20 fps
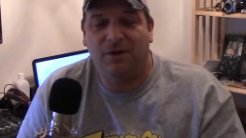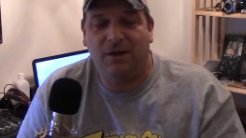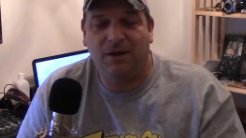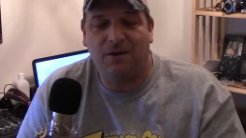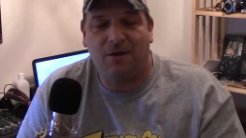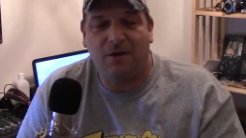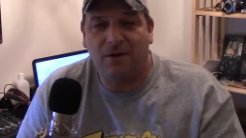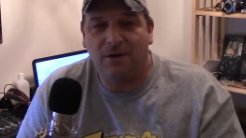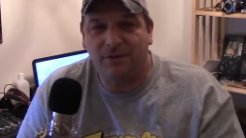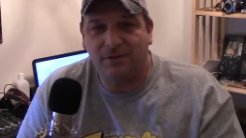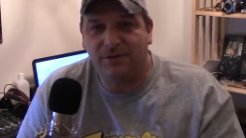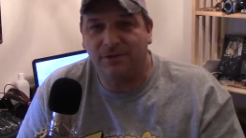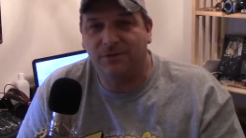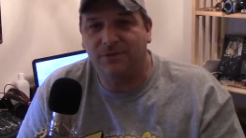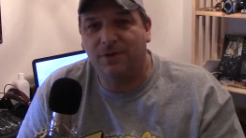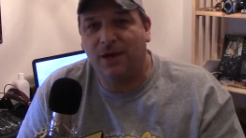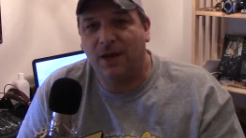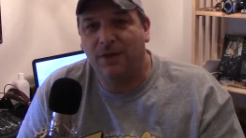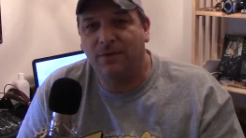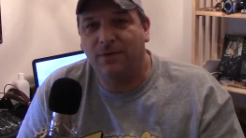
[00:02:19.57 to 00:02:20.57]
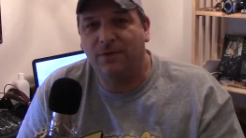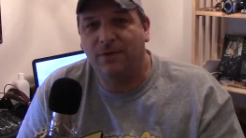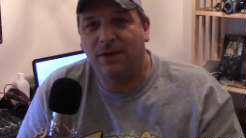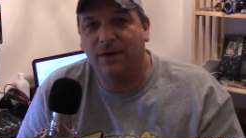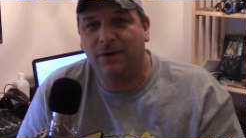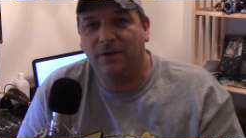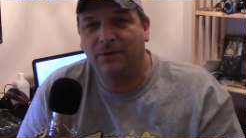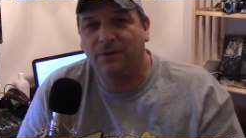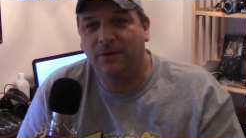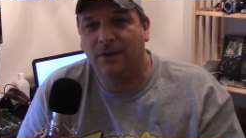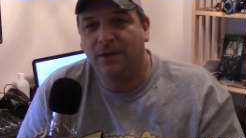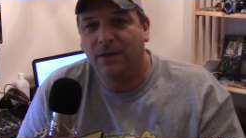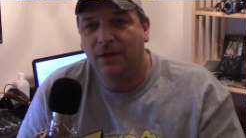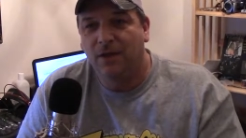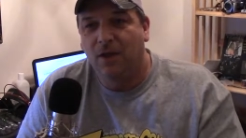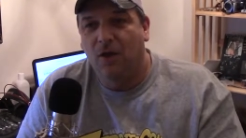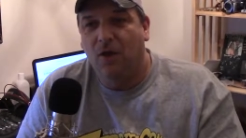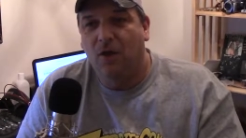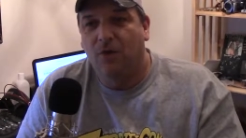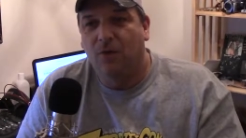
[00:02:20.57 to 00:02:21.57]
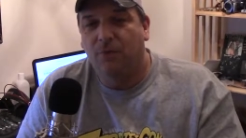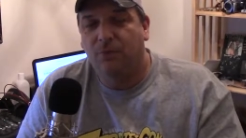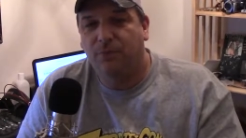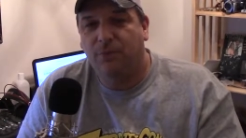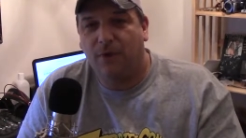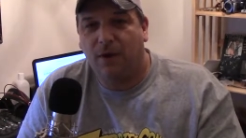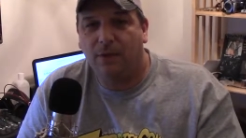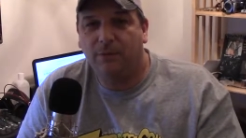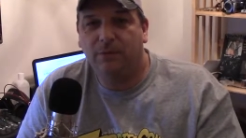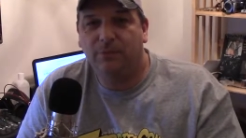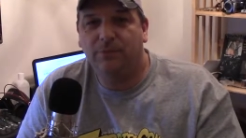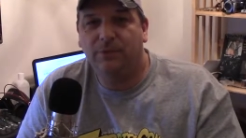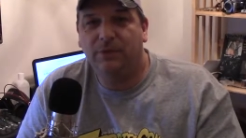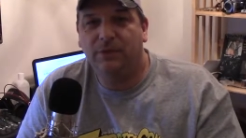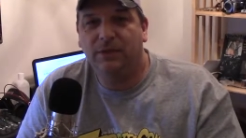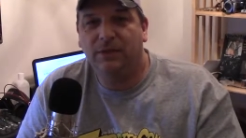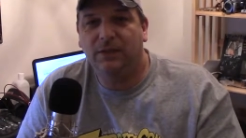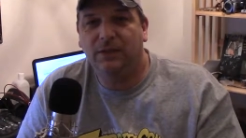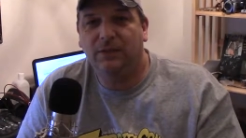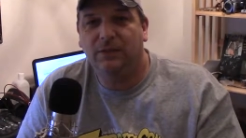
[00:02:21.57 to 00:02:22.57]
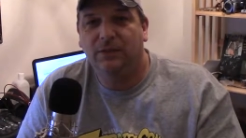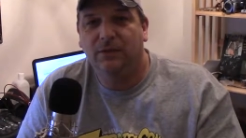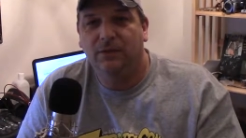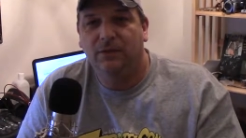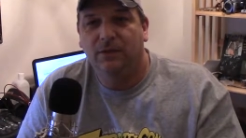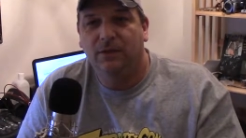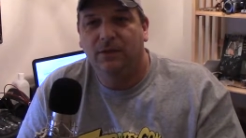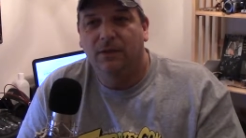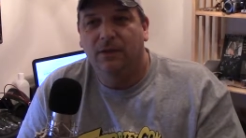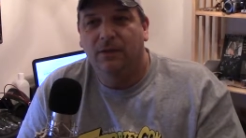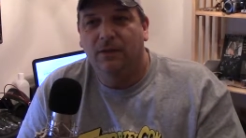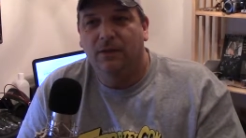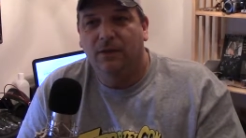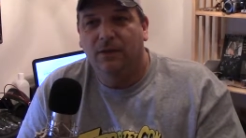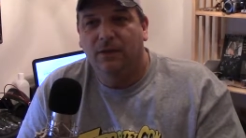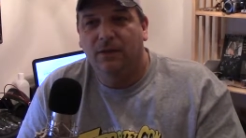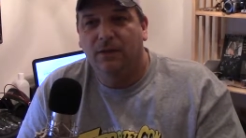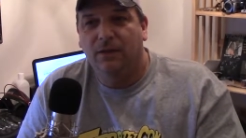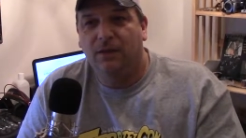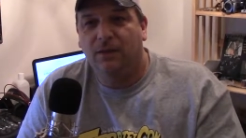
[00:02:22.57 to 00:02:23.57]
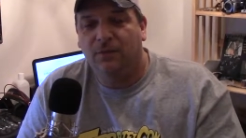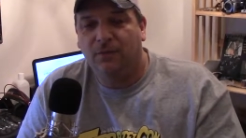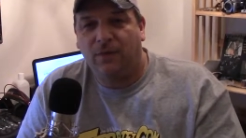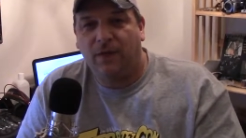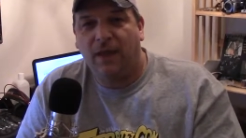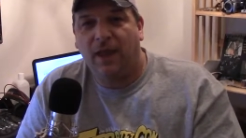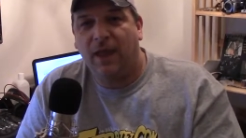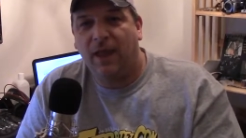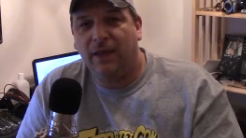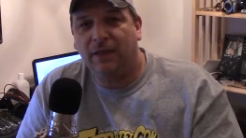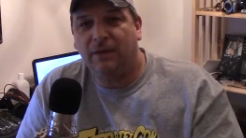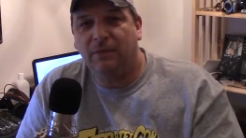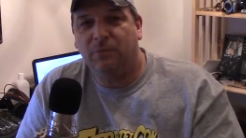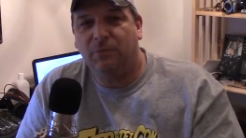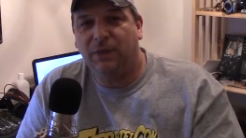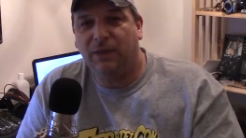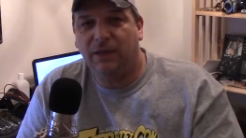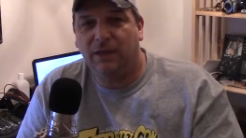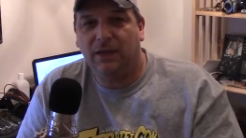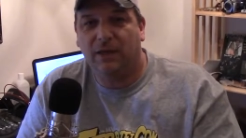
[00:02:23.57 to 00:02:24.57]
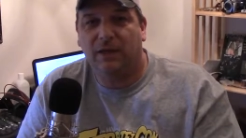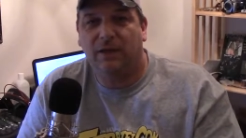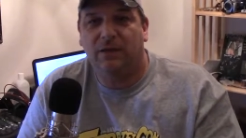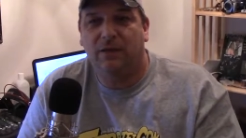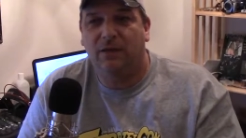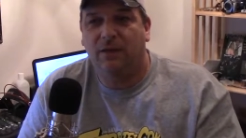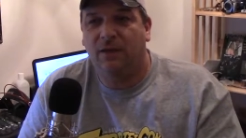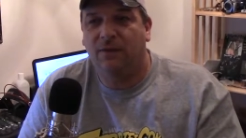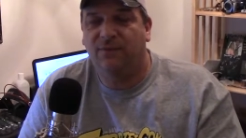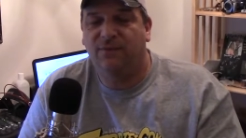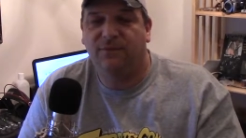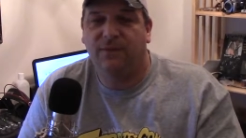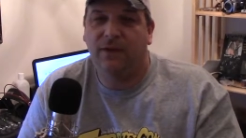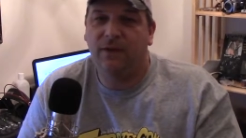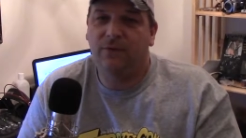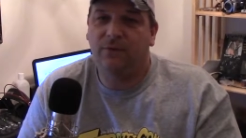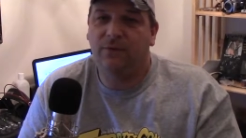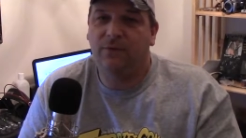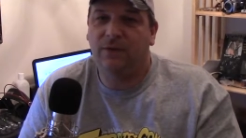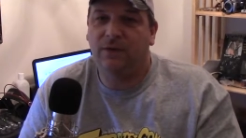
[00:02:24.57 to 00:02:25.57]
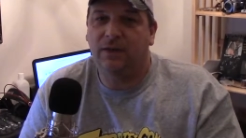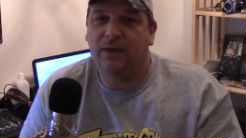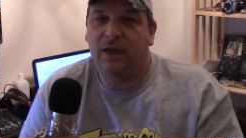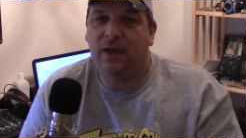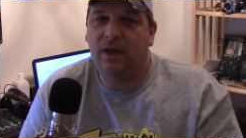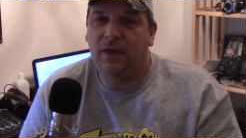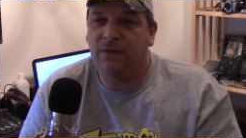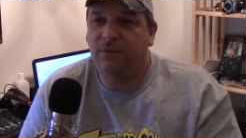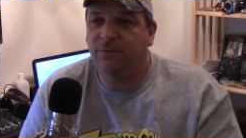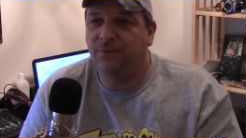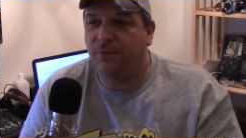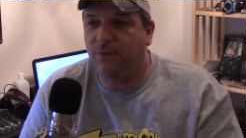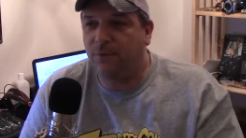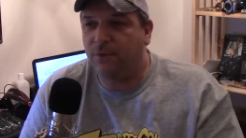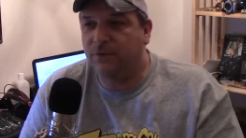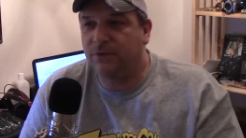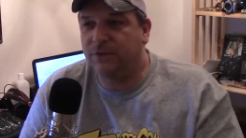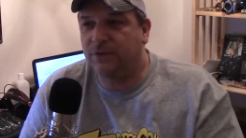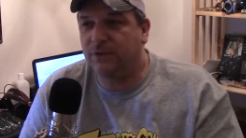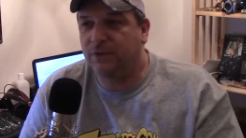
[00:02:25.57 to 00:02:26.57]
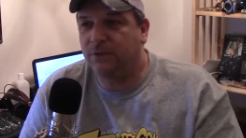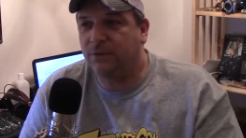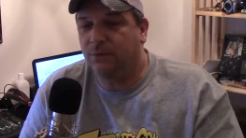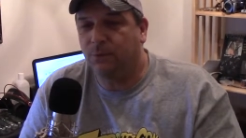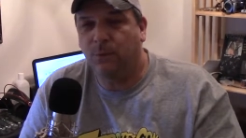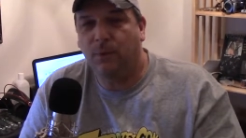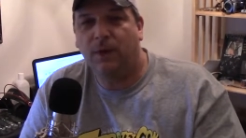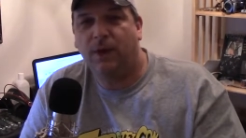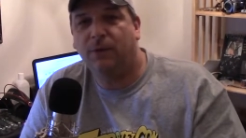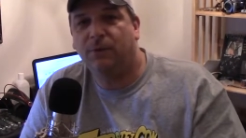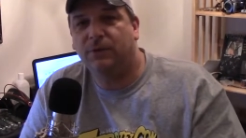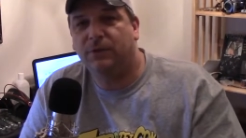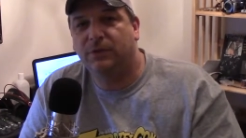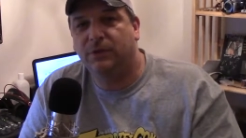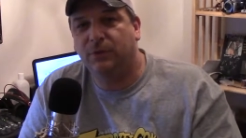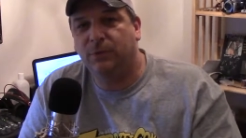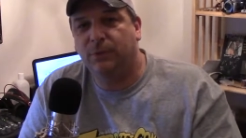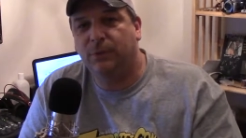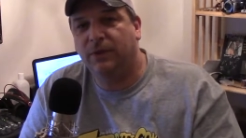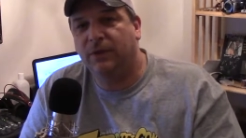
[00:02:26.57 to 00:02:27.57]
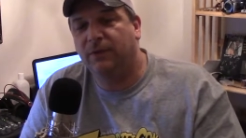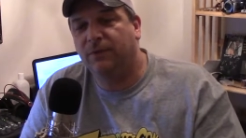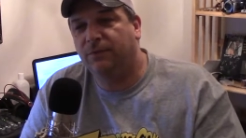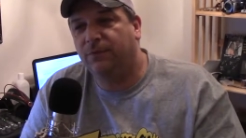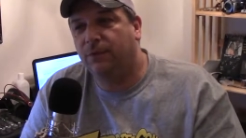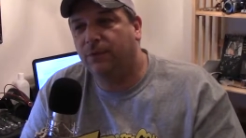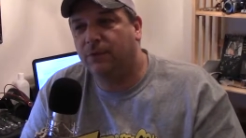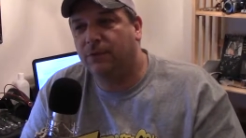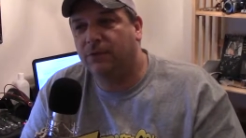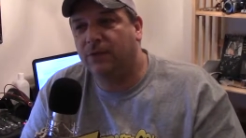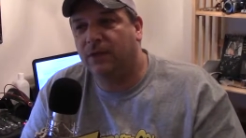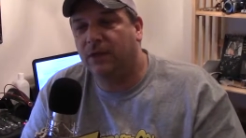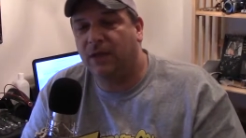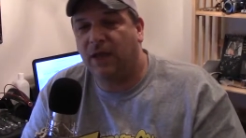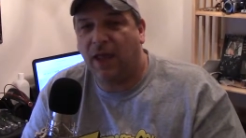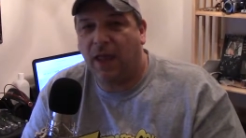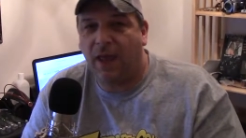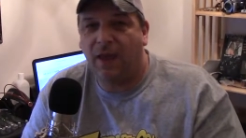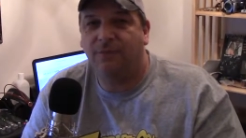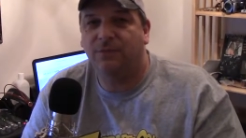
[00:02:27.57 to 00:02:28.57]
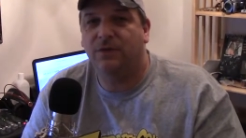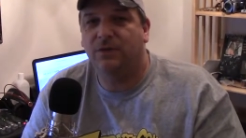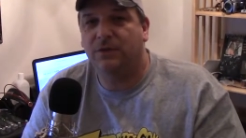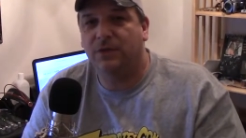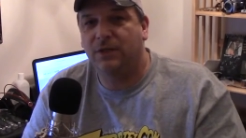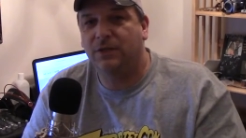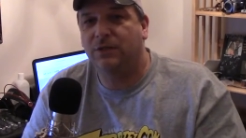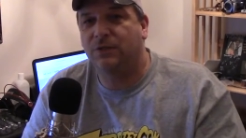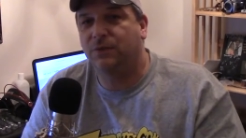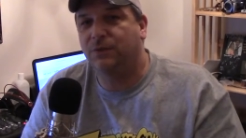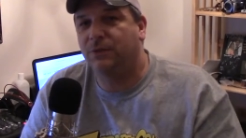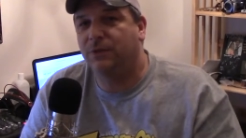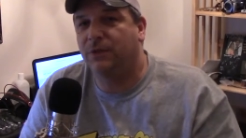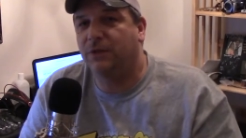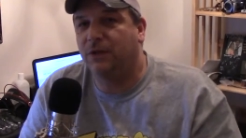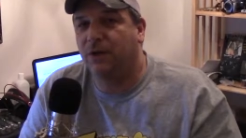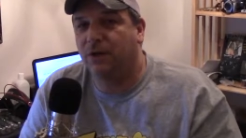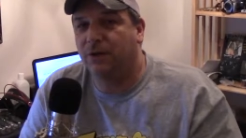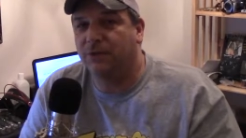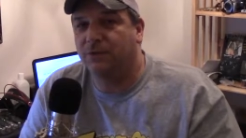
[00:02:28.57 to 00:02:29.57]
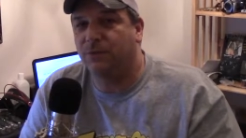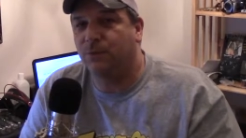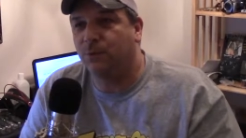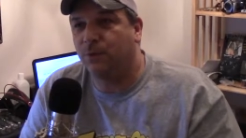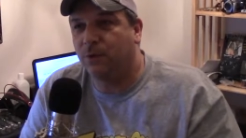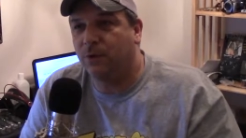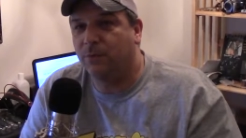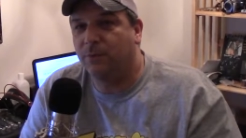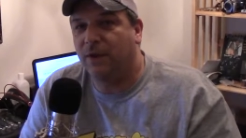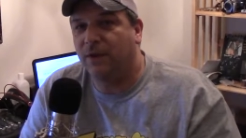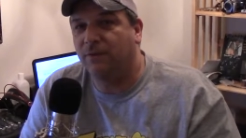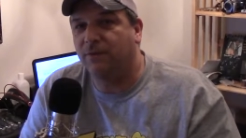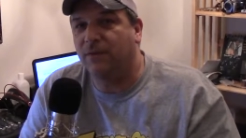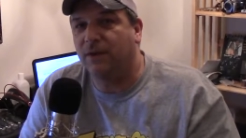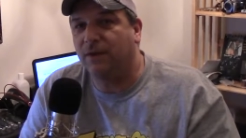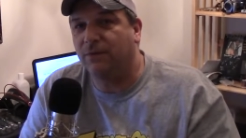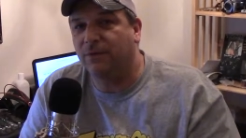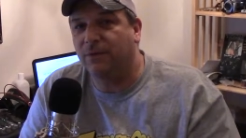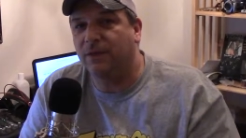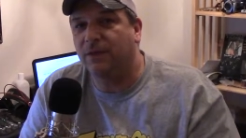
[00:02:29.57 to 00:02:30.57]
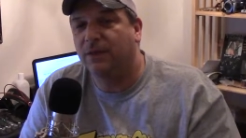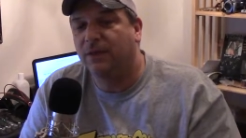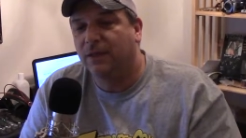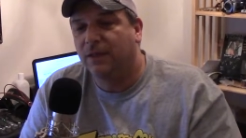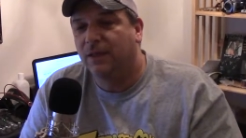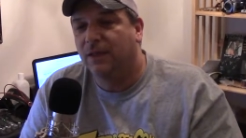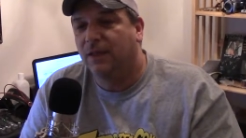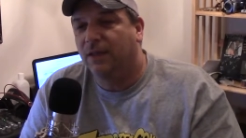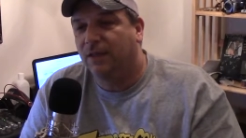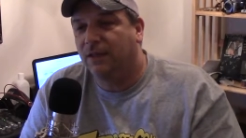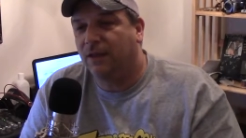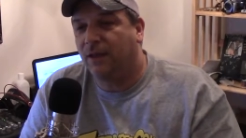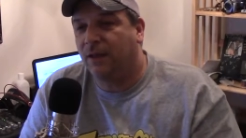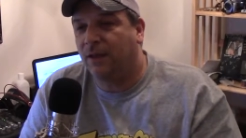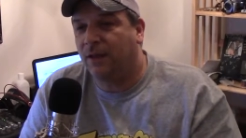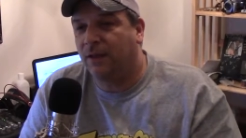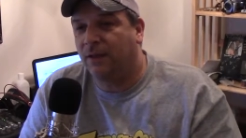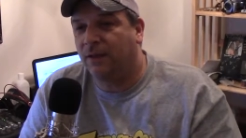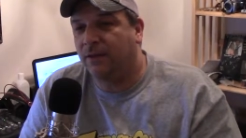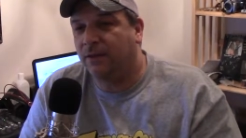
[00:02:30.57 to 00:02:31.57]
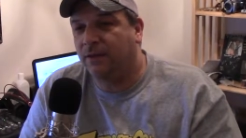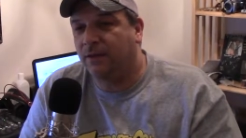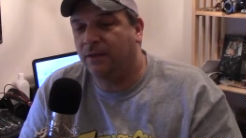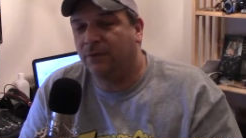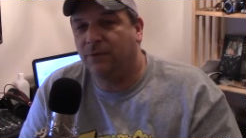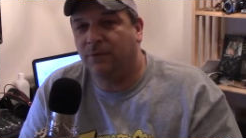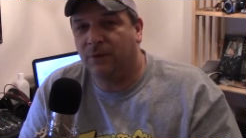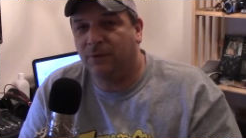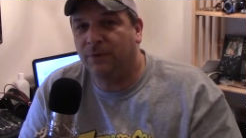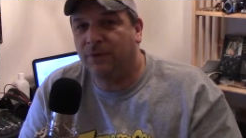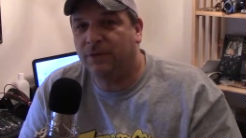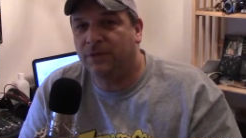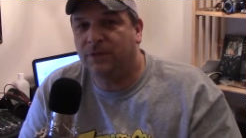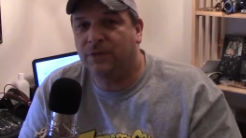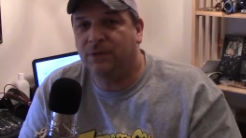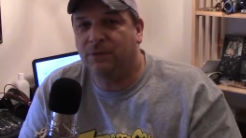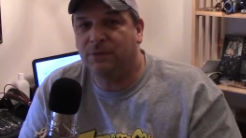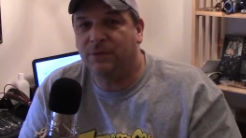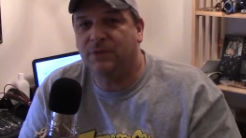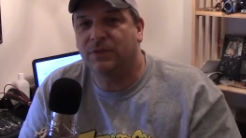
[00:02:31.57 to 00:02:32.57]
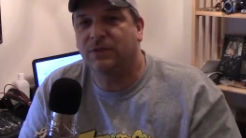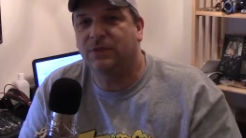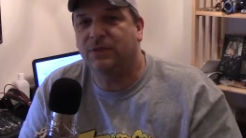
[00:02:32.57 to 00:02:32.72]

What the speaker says: cars to drive around. Probably, if I had to pick a favorite on Forza when I was still playing Forza, I'd have to say touring cars were my favorite. Originally it was the